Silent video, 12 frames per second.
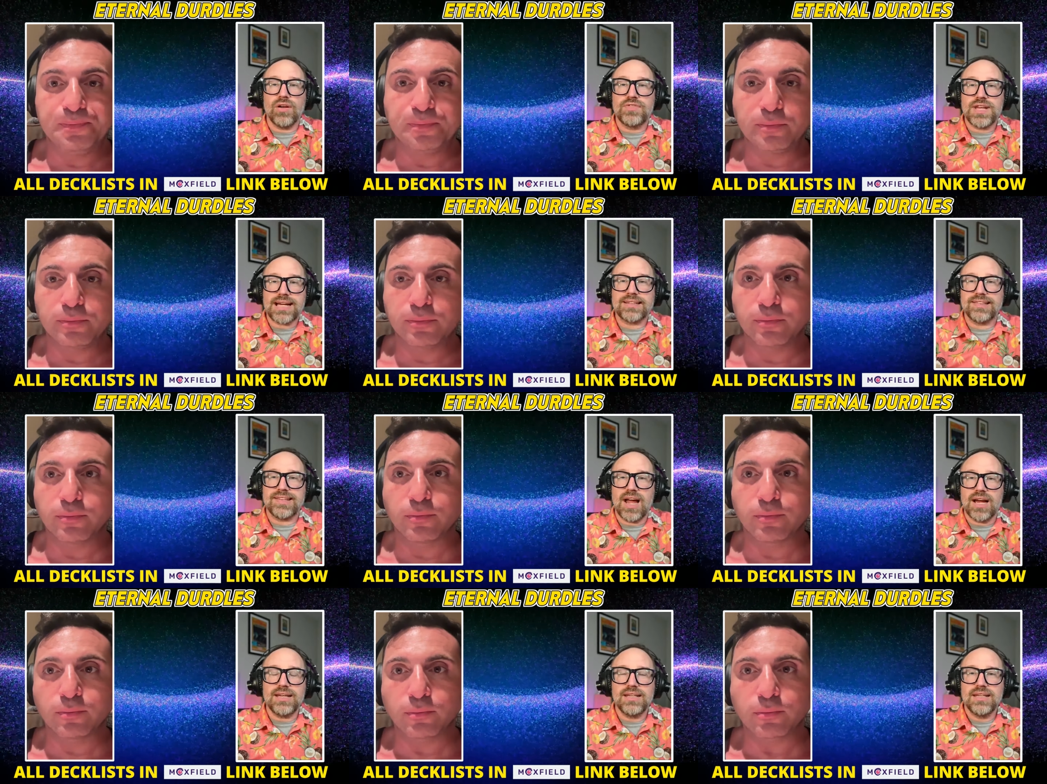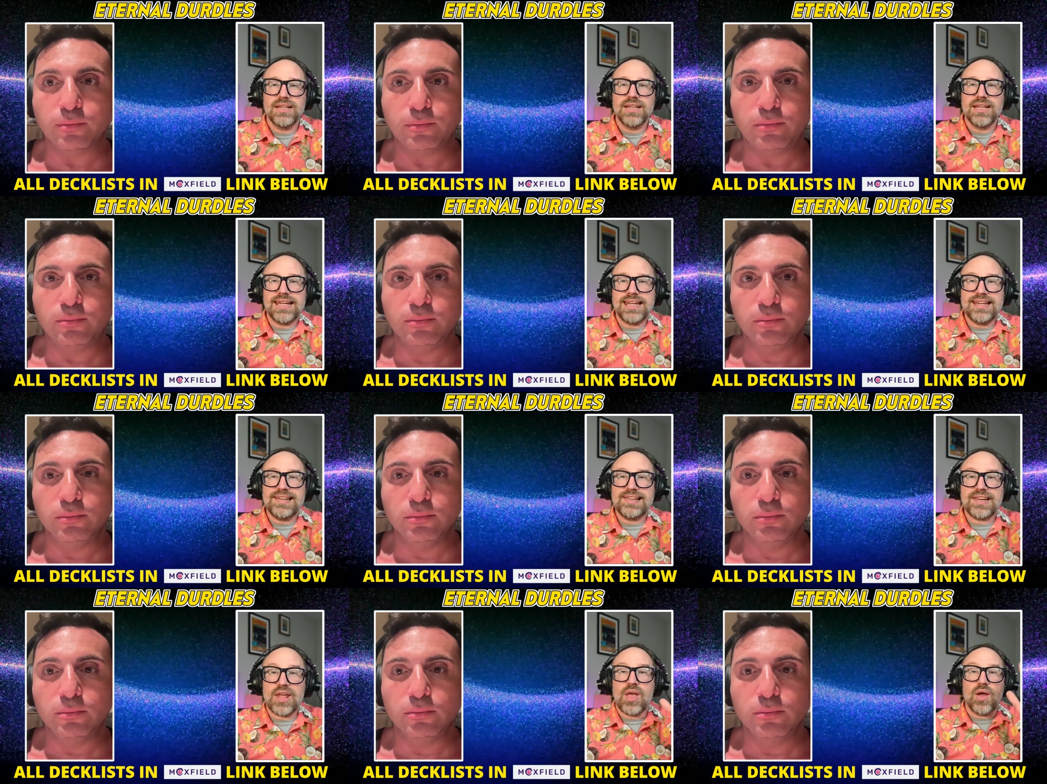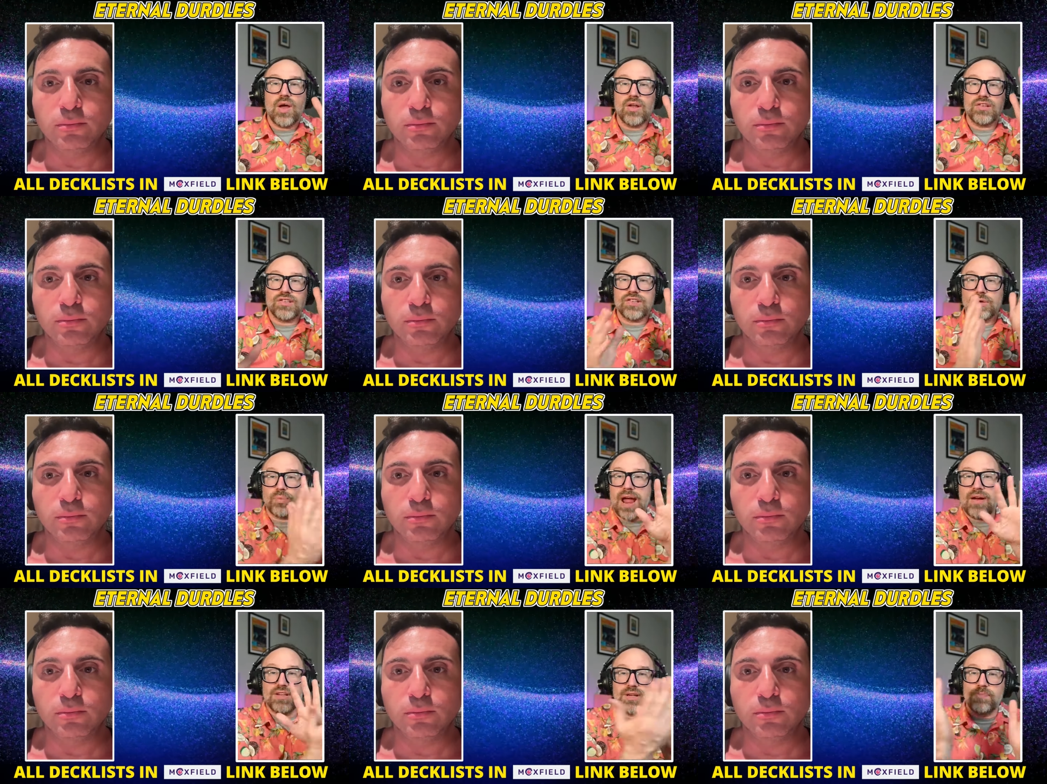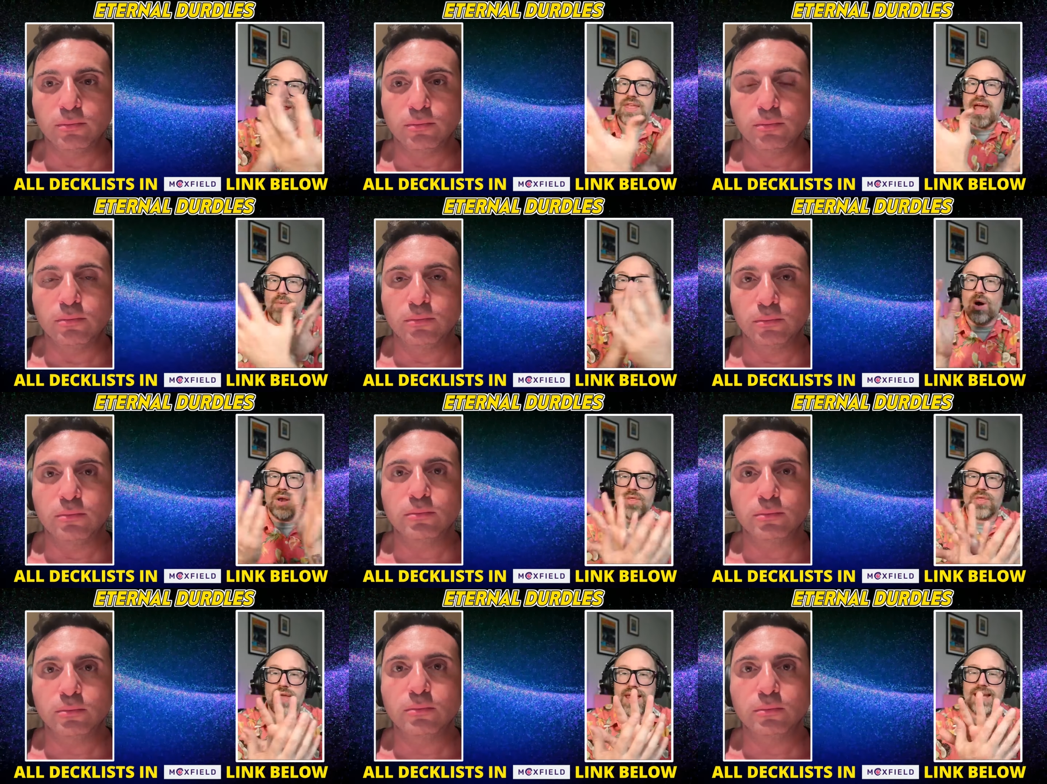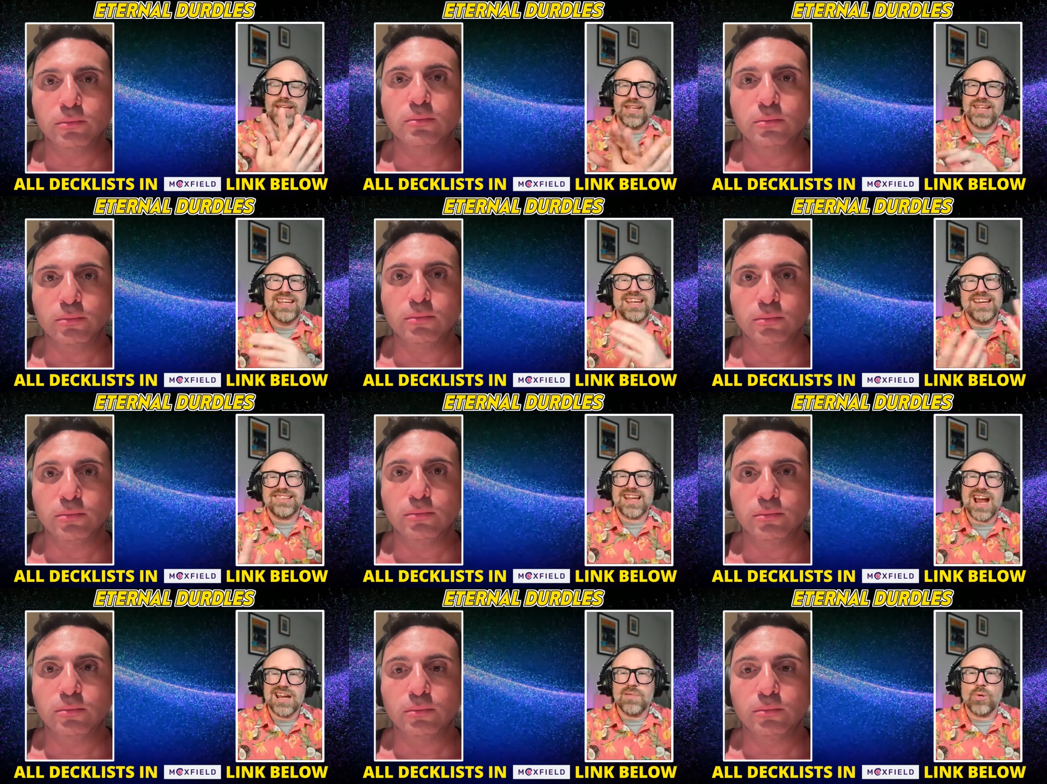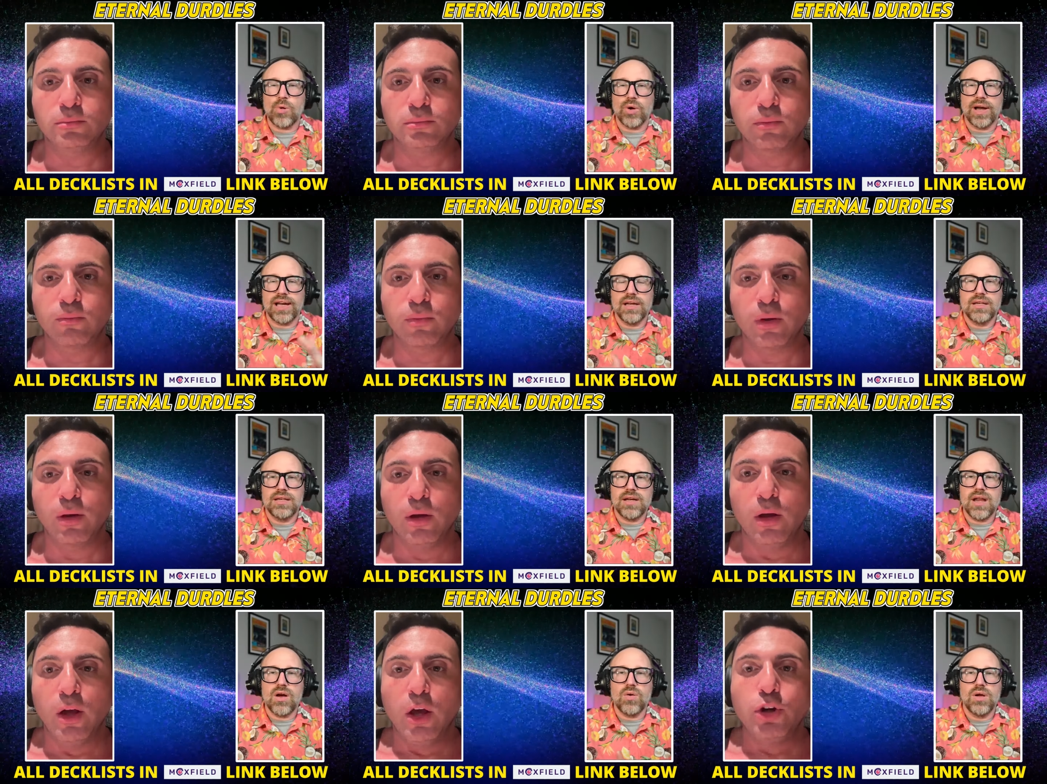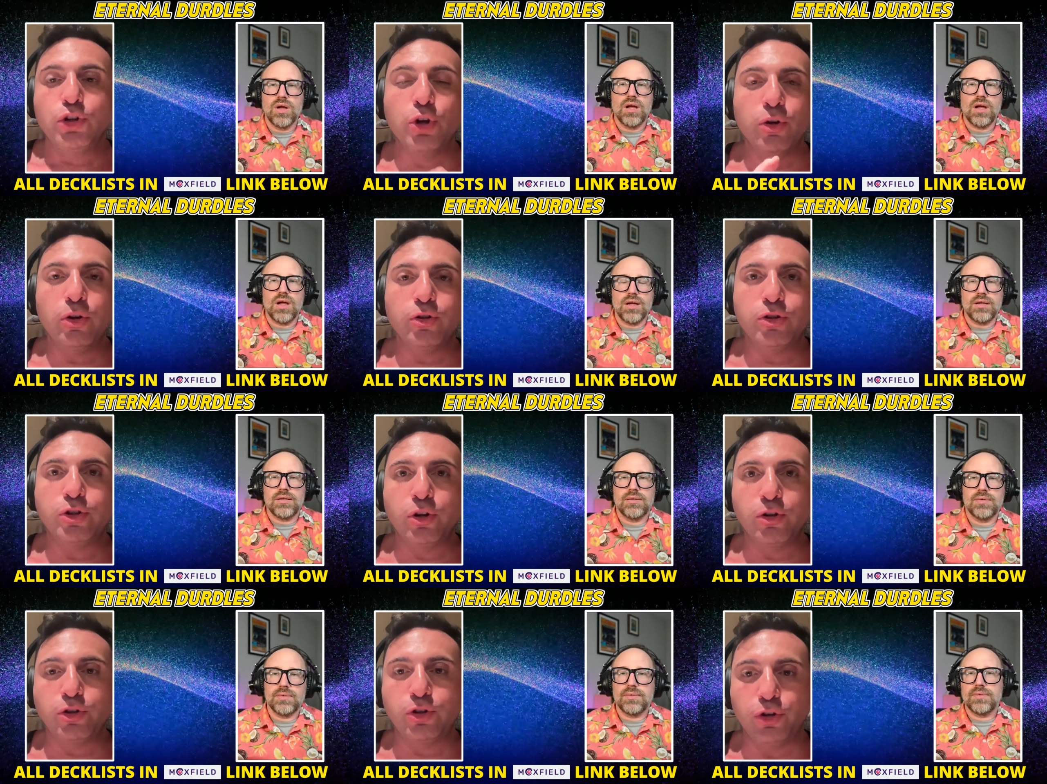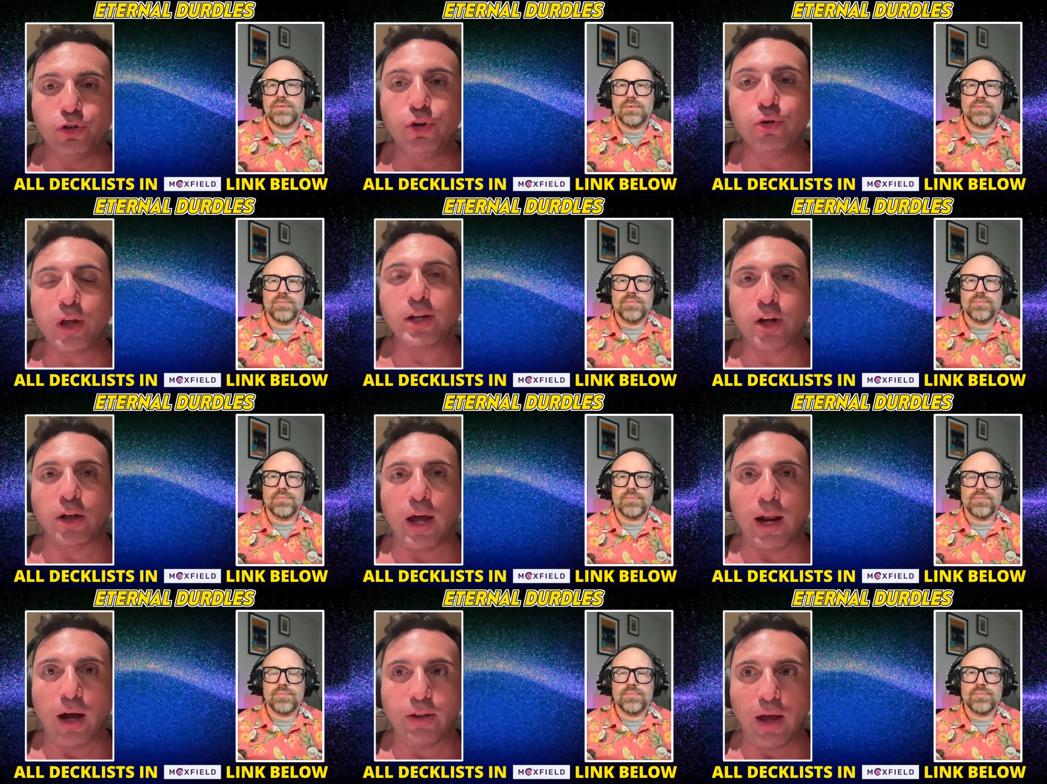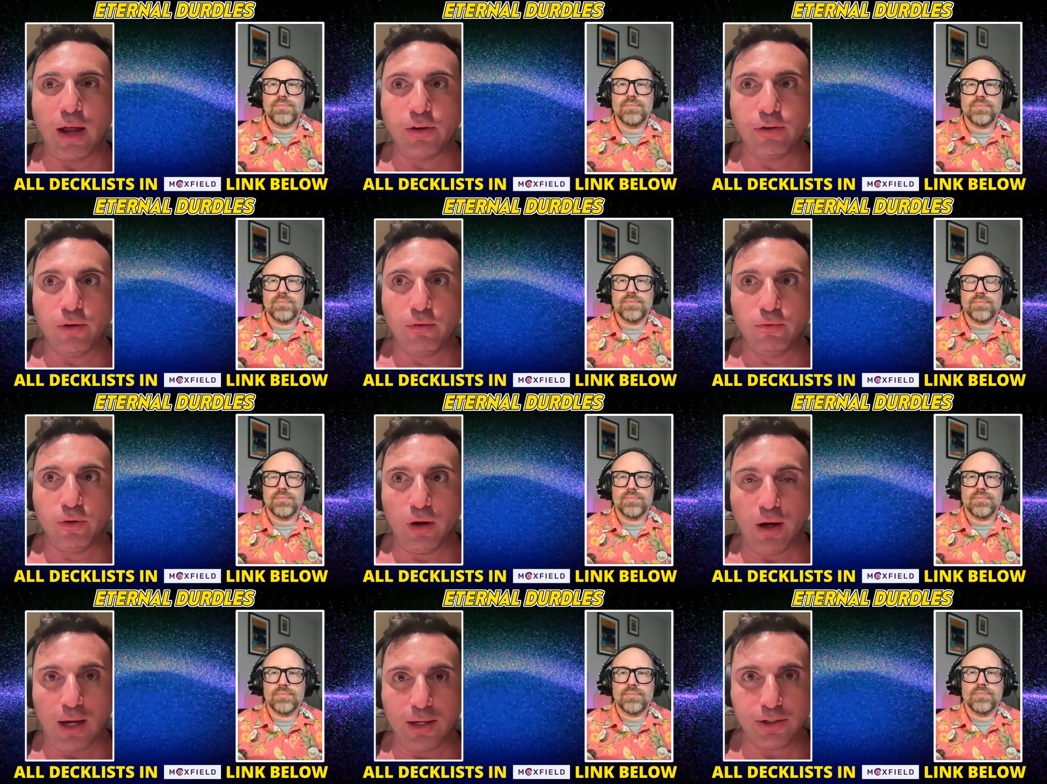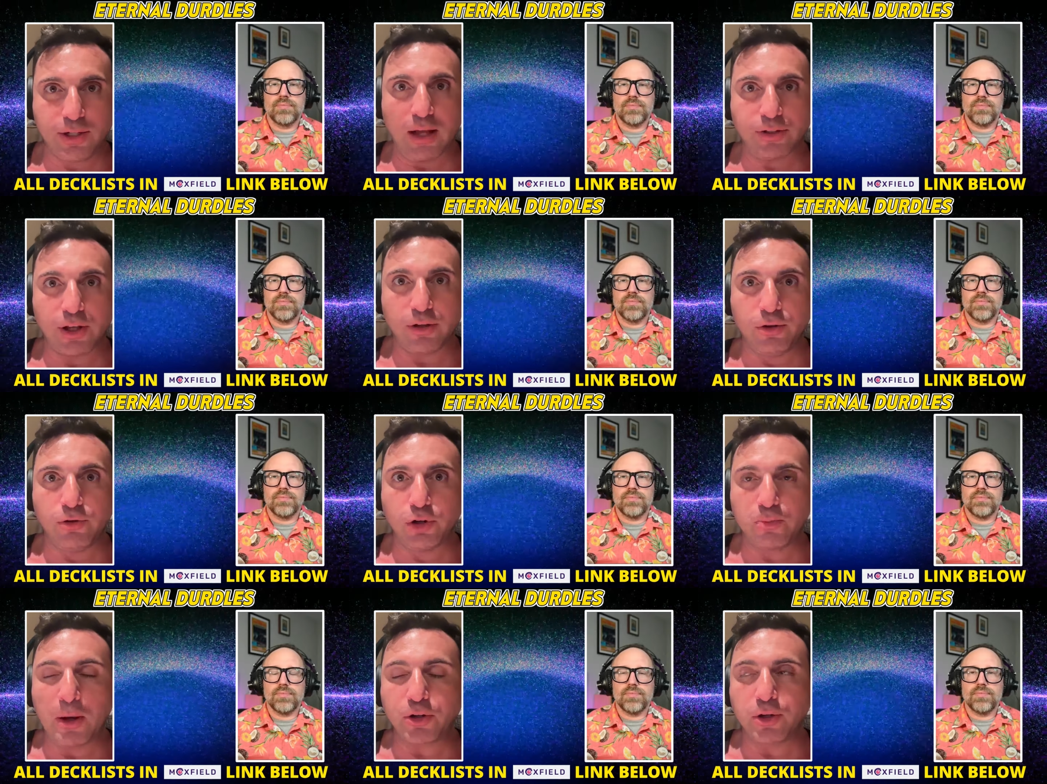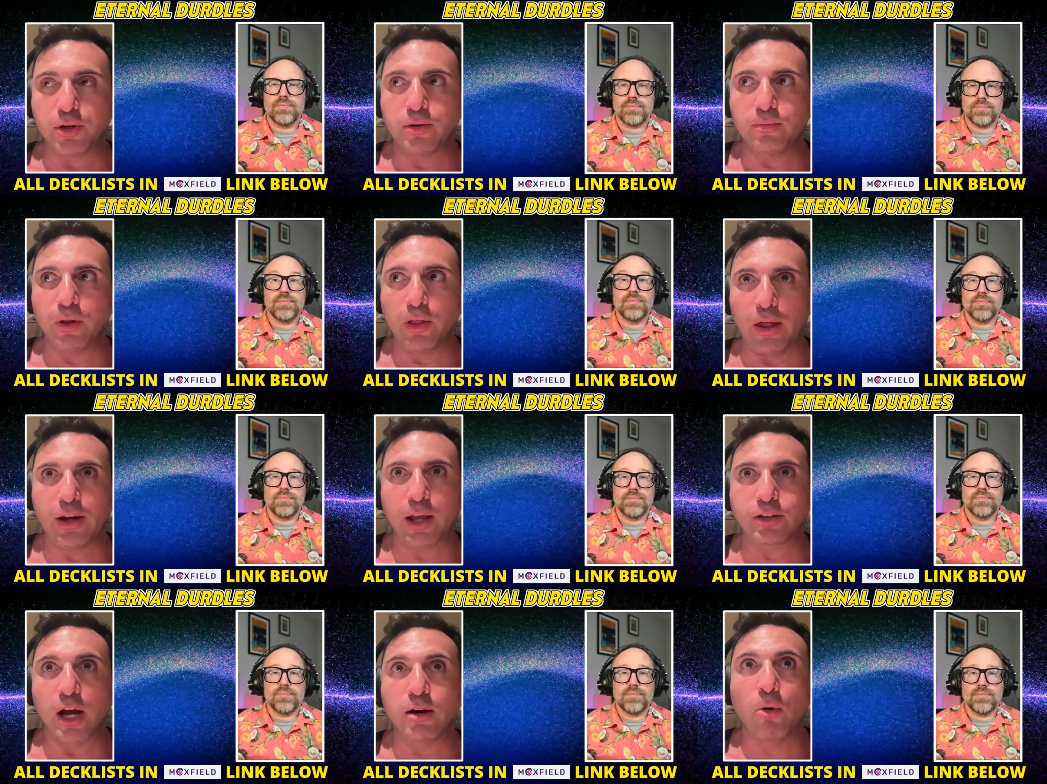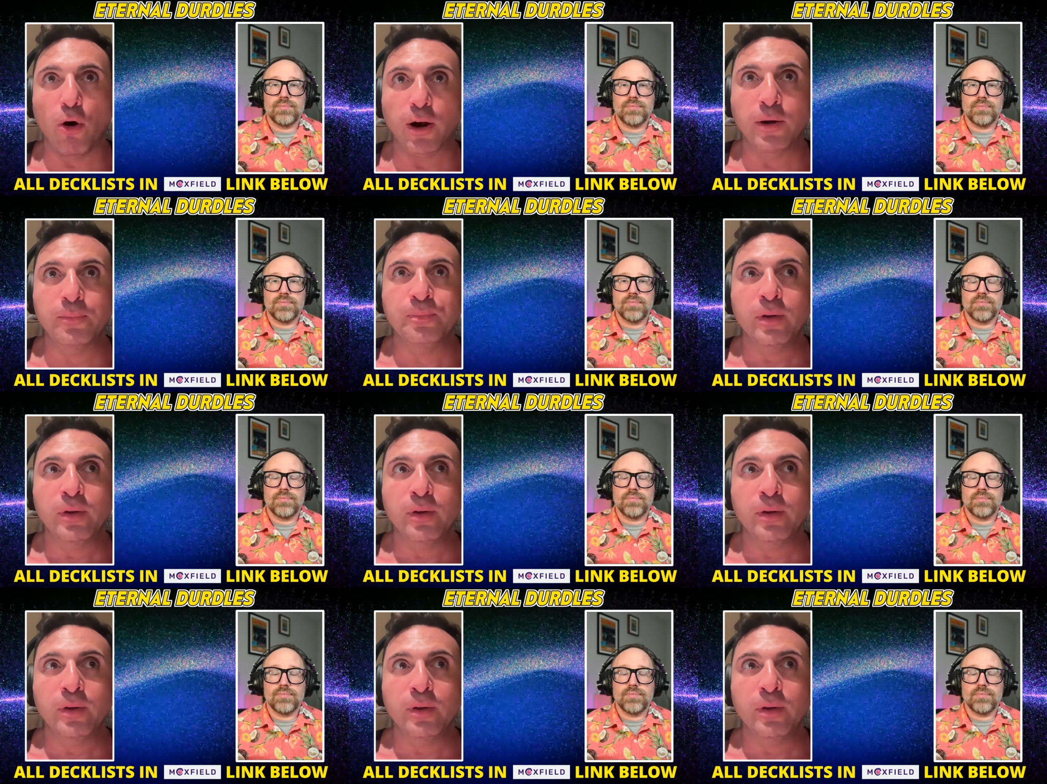Speaker 1: of deck design is surrounded by that one thing, it's kind of boring,
Speaker 2: you know. Two, two, two, two things on that on that uh, stance that you just mentioned that, that it gets kind of boring.